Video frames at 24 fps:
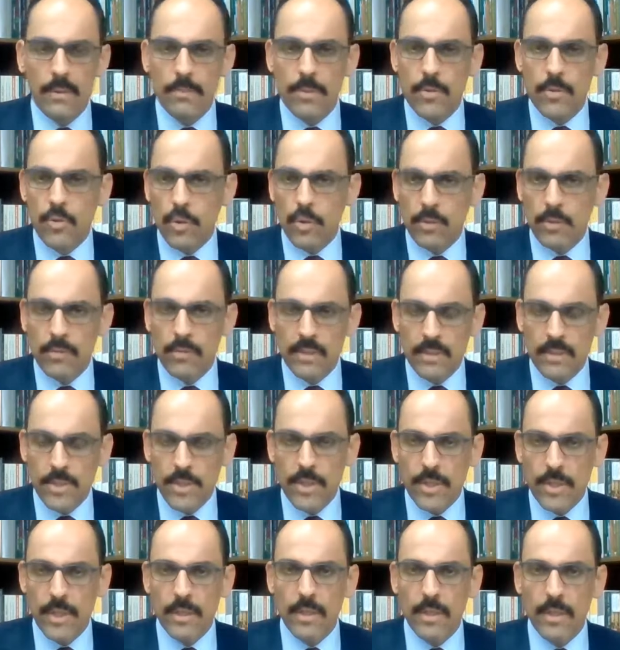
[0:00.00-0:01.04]
resolving the
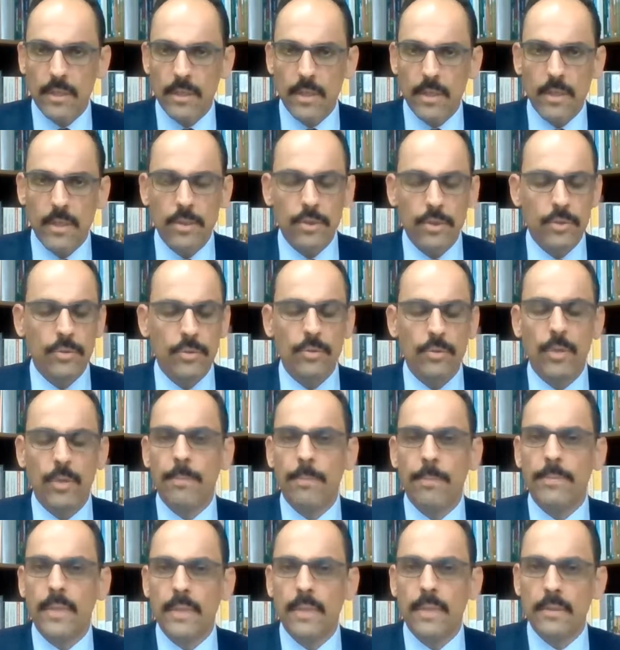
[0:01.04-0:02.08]
Schengen issue,
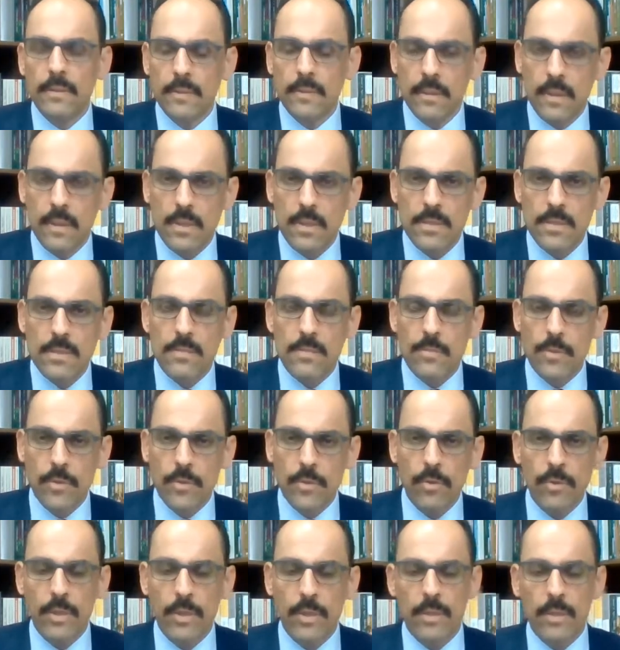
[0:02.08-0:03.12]
updating the
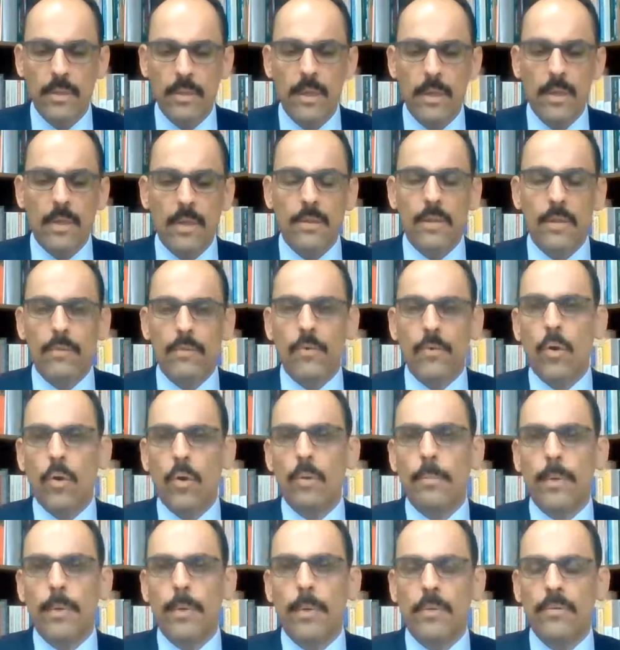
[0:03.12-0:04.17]
customs union. They were
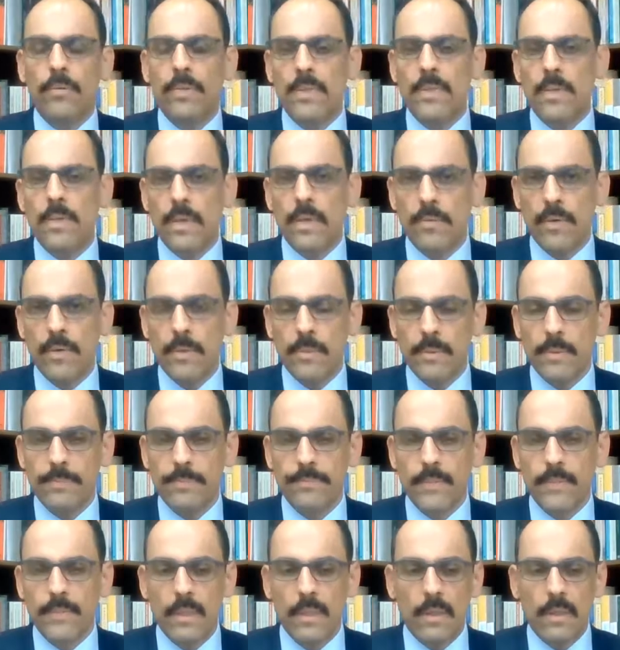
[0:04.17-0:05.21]
all part of this agreement.
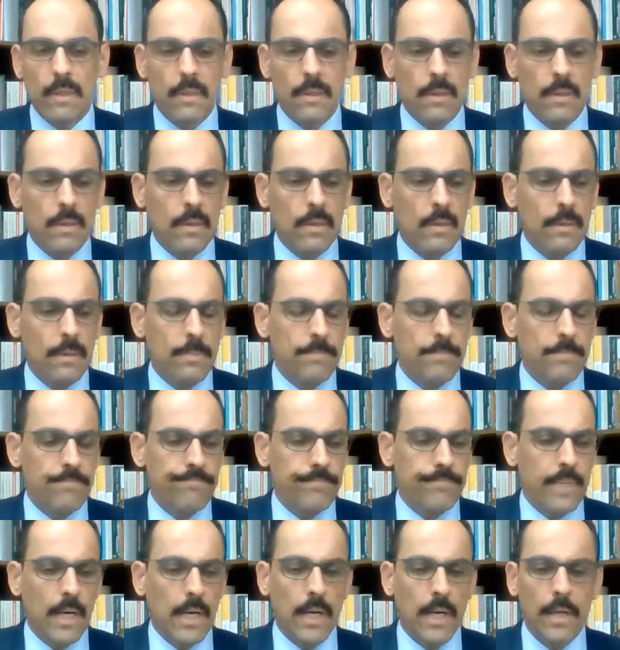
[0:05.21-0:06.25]

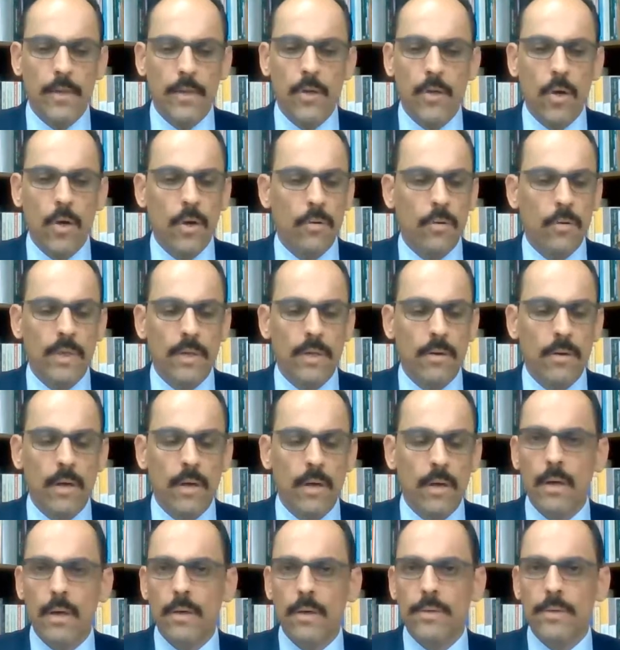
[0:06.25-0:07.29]
I know there
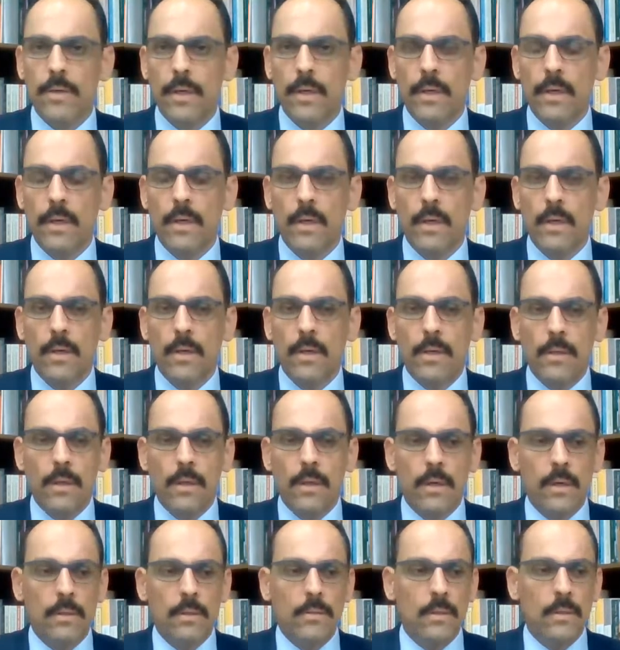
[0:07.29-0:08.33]
are
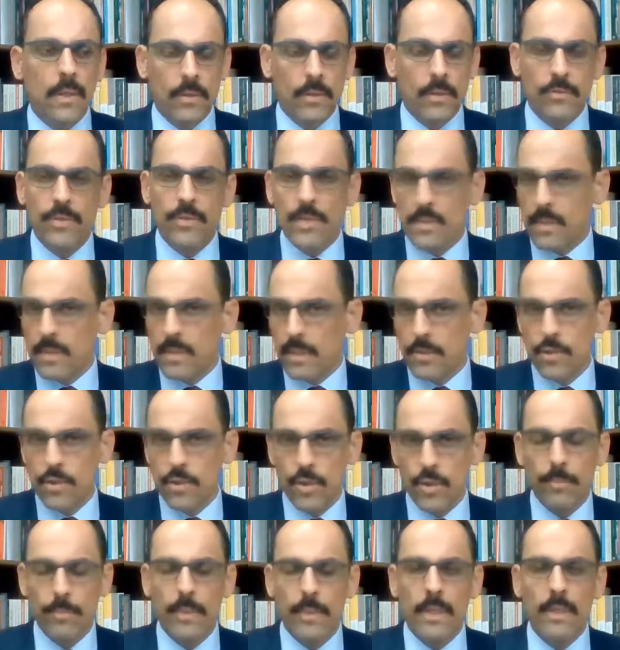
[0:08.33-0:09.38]
countries like
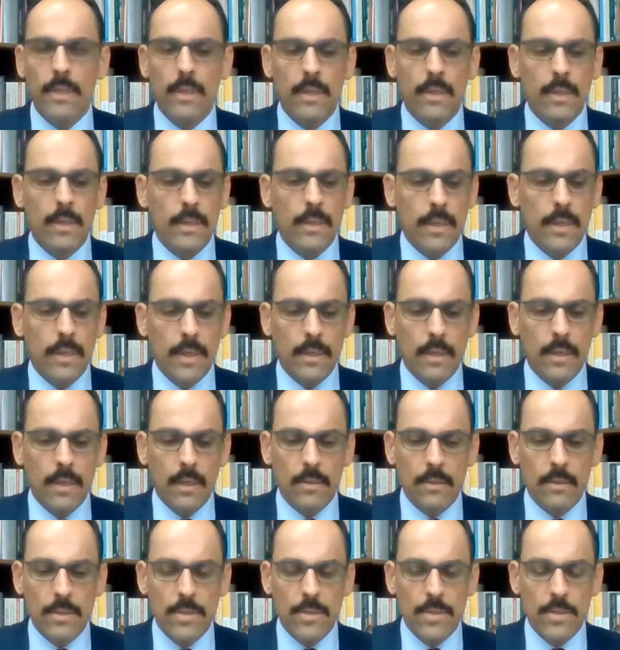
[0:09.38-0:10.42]
Germany and
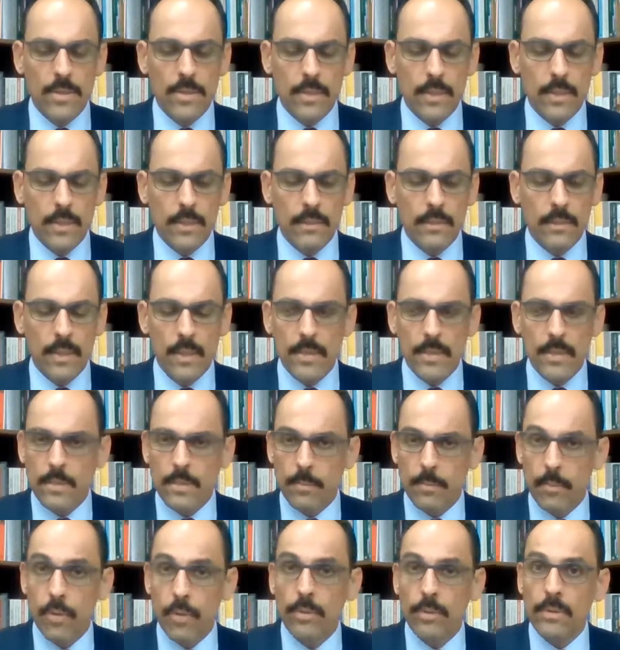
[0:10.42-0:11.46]
others that
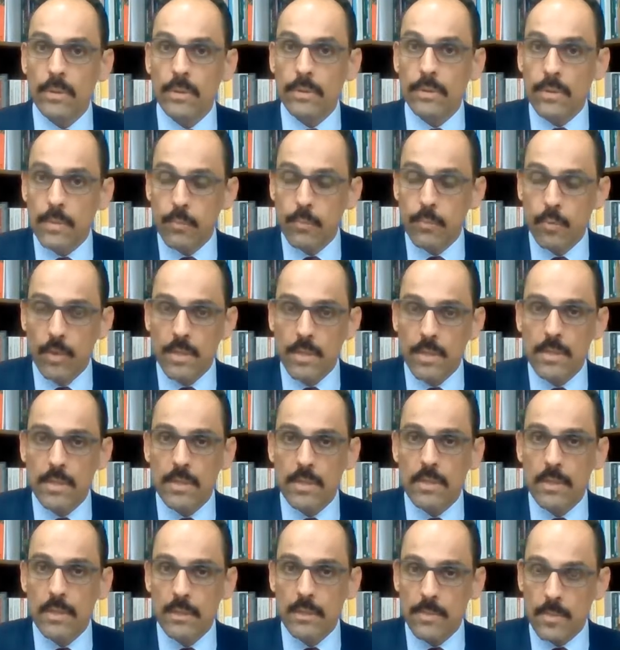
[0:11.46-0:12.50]
supported this
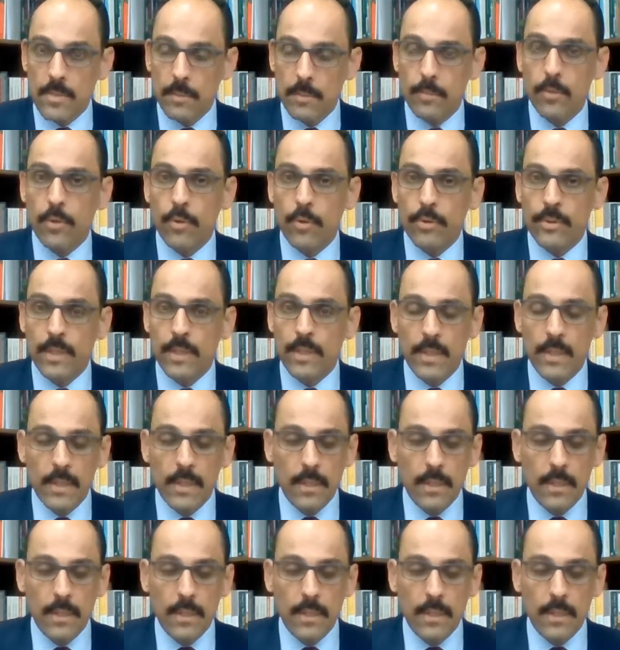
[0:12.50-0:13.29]
process and support